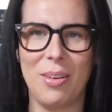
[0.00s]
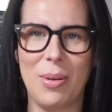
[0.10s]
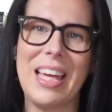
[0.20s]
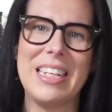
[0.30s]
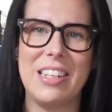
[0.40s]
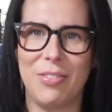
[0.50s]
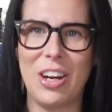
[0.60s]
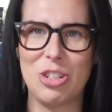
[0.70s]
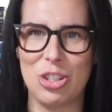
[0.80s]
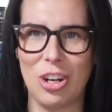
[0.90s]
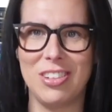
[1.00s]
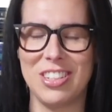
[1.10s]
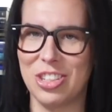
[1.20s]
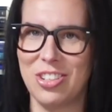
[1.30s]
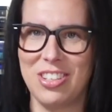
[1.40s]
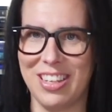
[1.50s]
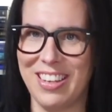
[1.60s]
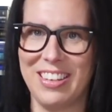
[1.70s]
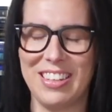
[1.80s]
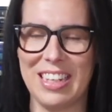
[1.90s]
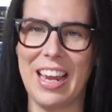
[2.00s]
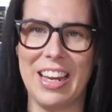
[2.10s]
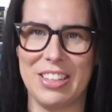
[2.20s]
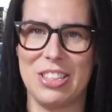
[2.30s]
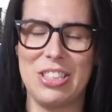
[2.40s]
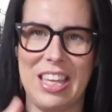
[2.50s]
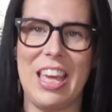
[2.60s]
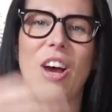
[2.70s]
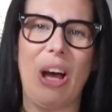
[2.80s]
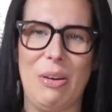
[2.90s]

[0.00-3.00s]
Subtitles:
well, I need a fresh start to kind of kick off